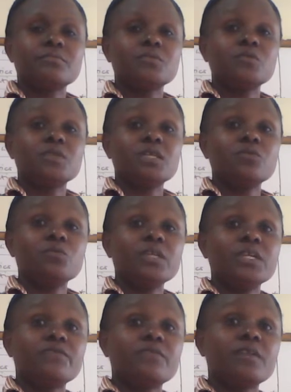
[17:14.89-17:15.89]
through the
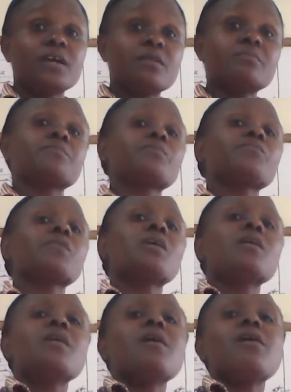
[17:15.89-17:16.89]
unit forum,
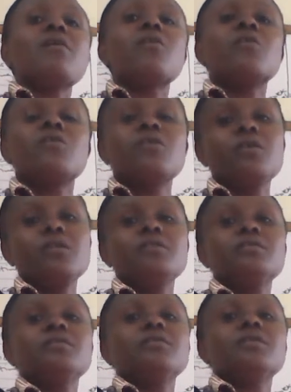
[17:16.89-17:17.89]
or
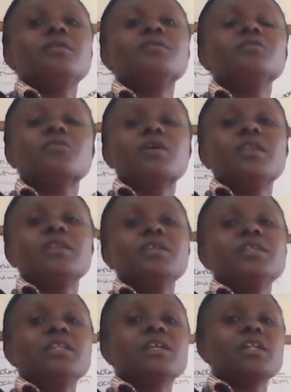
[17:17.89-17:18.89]
you can
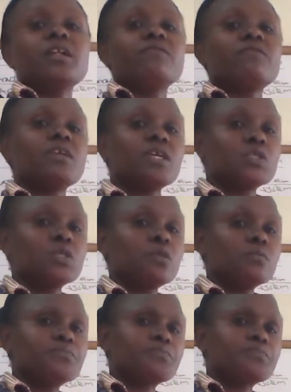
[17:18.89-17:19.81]
need any clarification.